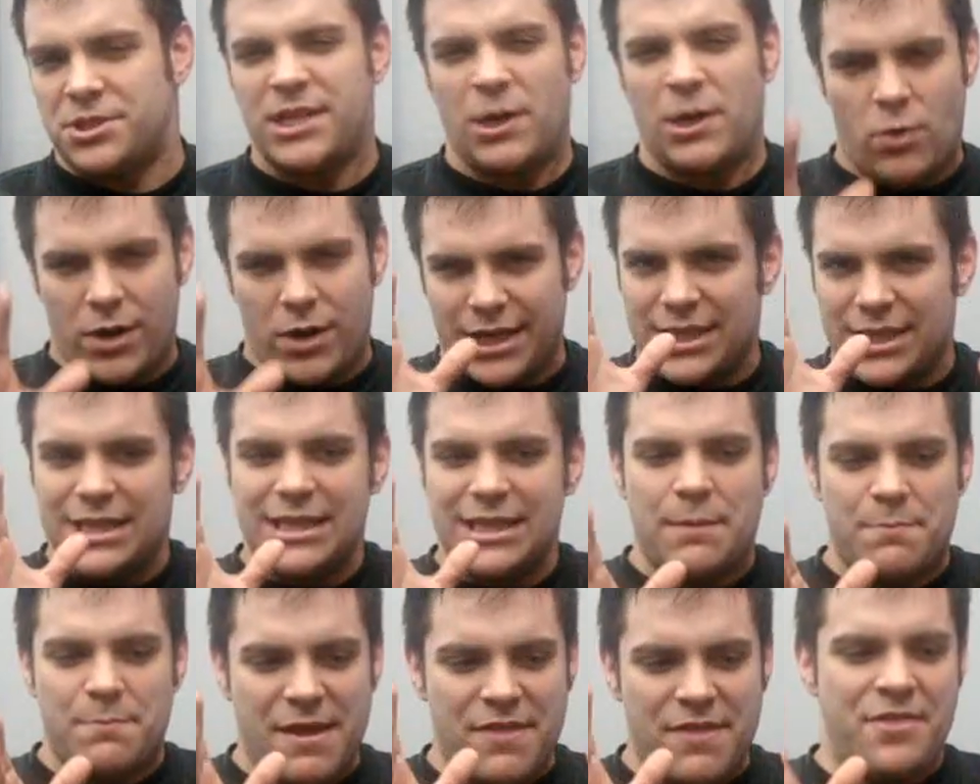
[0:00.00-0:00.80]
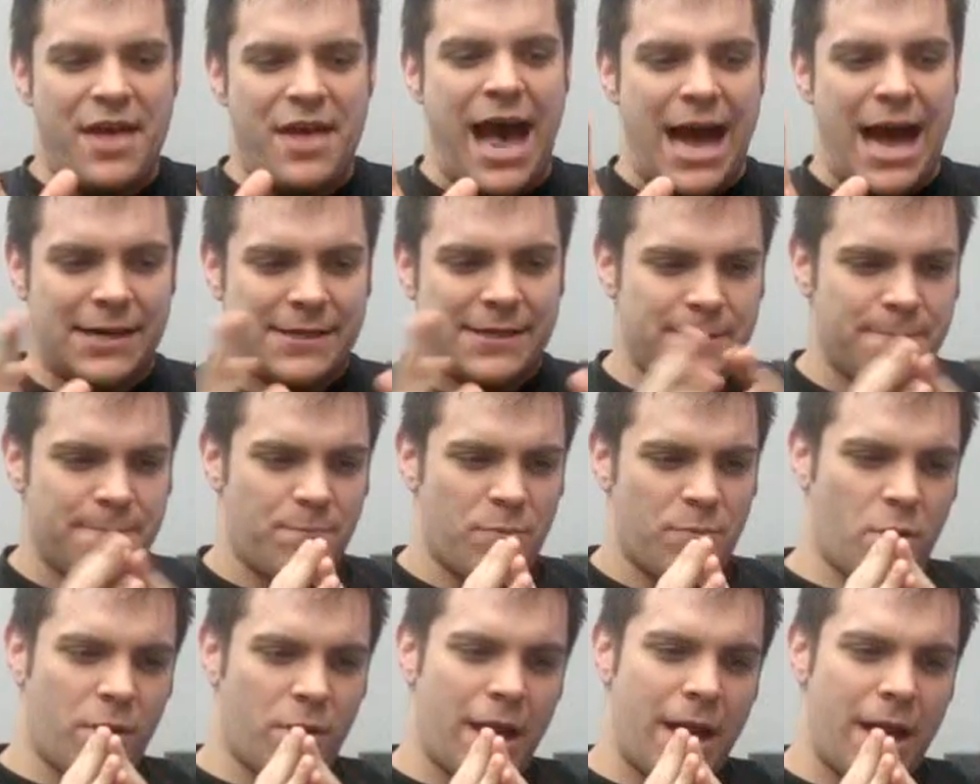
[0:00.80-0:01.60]
So you want to limit that,
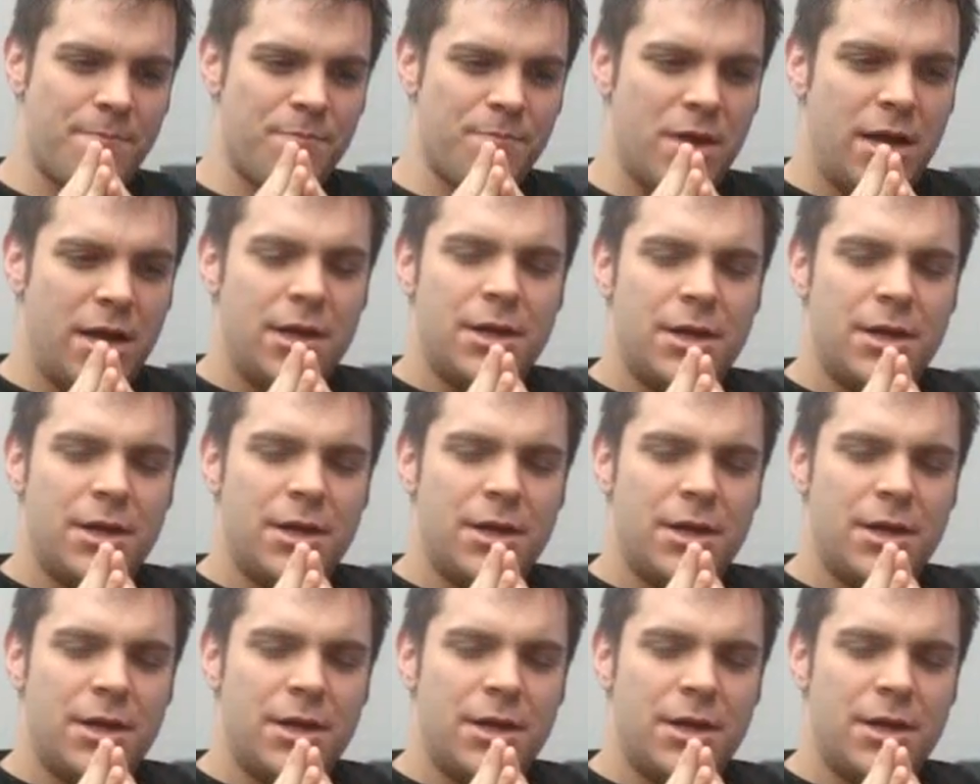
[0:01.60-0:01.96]
okay?